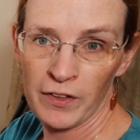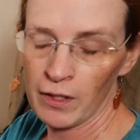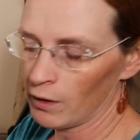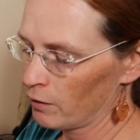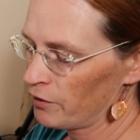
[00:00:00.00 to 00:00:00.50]

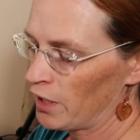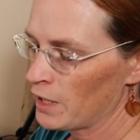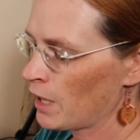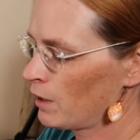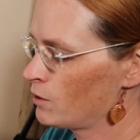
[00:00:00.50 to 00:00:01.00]
feet of 10
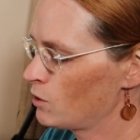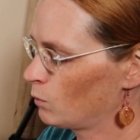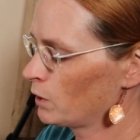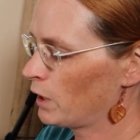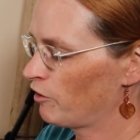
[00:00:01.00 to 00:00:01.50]
gauge
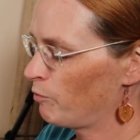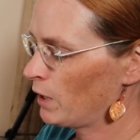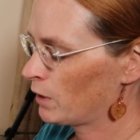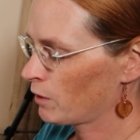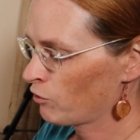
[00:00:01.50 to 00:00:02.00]
will give
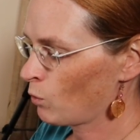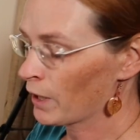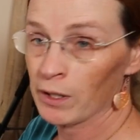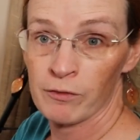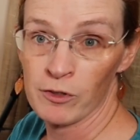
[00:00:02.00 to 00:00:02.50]
me enough
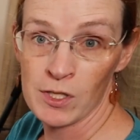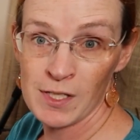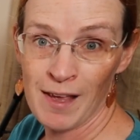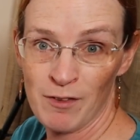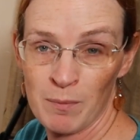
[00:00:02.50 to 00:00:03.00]
wire for
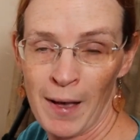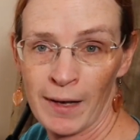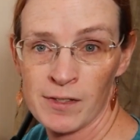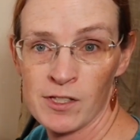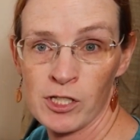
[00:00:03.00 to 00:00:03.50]
7
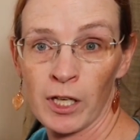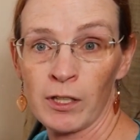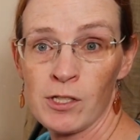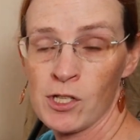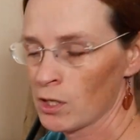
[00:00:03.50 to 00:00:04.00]
packs and
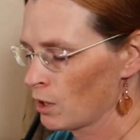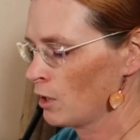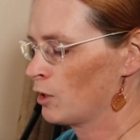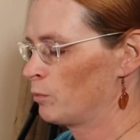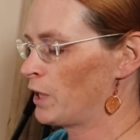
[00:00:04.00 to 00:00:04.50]
change.
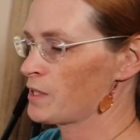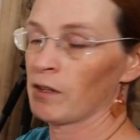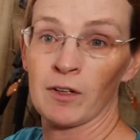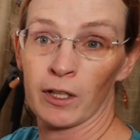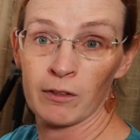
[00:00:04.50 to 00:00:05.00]
Plus
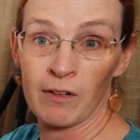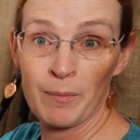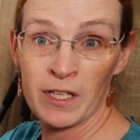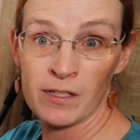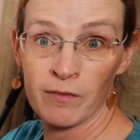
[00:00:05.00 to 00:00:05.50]
I've got the
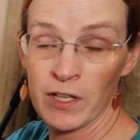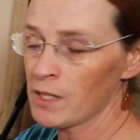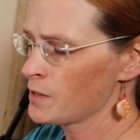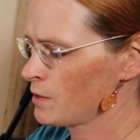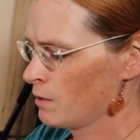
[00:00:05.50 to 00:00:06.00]
remnants of
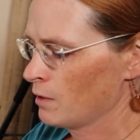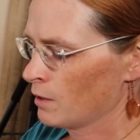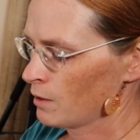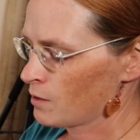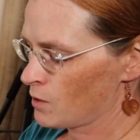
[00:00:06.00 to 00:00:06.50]
this.
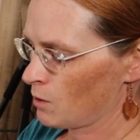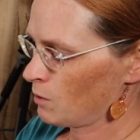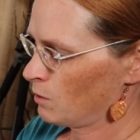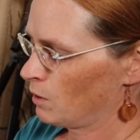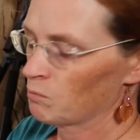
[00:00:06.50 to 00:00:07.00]

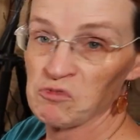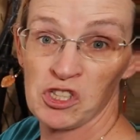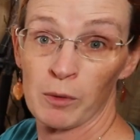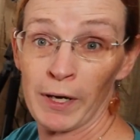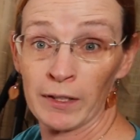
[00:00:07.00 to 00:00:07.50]
So I'm just
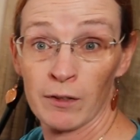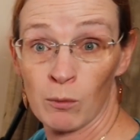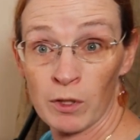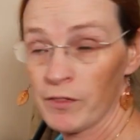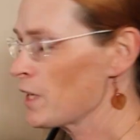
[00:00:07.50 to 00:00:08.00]
going to buy another
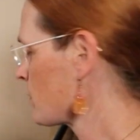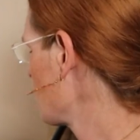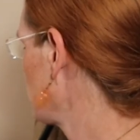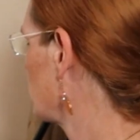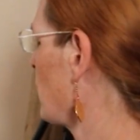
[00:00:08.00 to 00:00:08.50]
one of
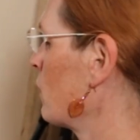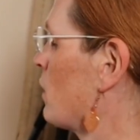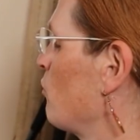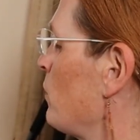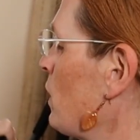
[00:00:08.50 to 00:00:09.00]
these, and that'll
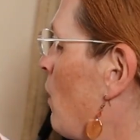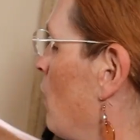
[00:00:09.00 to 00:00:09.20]
give me